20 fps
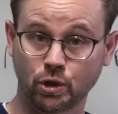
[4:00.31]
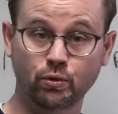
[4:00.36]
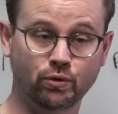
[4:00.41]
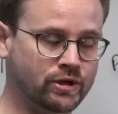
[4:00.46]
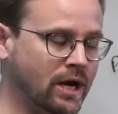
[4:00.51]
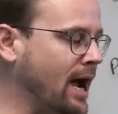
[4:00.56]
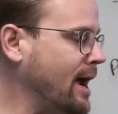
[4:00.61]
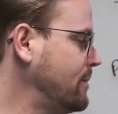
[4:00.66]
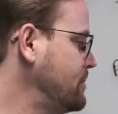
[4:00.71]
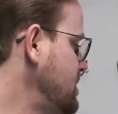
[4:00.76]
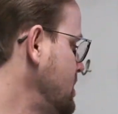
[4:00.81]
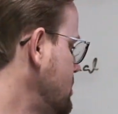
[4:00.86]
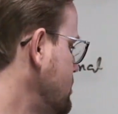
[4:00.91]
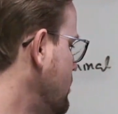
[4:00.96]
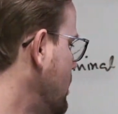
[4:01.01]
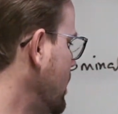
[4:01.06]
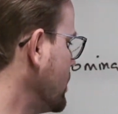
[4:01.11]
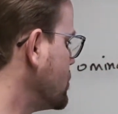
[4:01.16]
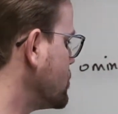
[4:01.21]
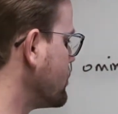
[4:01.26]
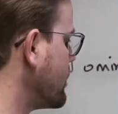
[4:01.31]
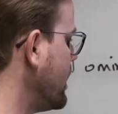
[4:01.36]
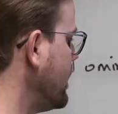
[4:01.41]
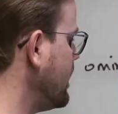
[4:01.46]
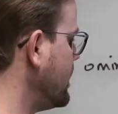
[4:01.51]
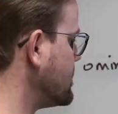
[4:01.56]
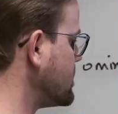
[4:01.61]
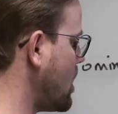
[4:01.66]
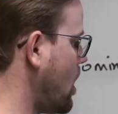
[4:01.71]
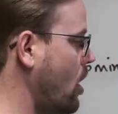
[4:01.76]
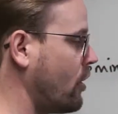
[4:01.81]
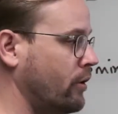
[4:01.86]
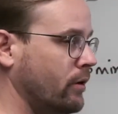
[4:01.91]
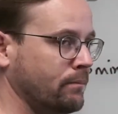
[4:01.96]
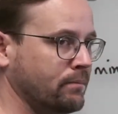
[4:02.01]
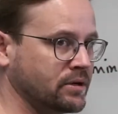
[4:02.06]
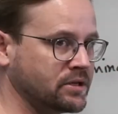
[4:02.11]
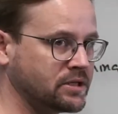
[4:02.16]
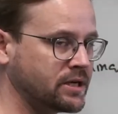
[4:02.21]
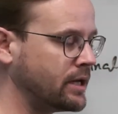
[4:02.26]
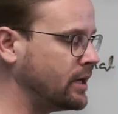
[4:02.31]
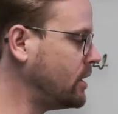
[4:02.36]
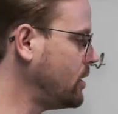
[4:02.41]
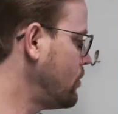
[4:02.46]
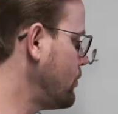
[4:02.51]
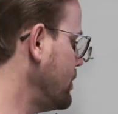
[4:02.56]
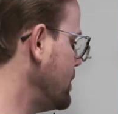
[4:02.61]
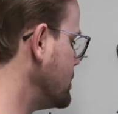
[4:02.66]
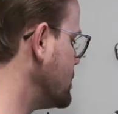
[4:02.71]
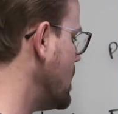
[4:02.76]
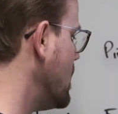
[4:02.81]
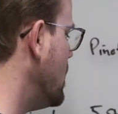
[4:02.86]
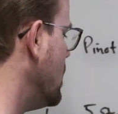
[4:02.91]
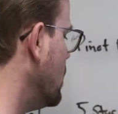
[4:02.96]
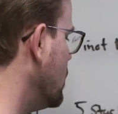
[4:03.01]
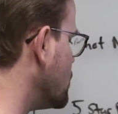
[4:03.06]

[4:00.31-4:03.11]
2 times as much, right? It's a 100% increase.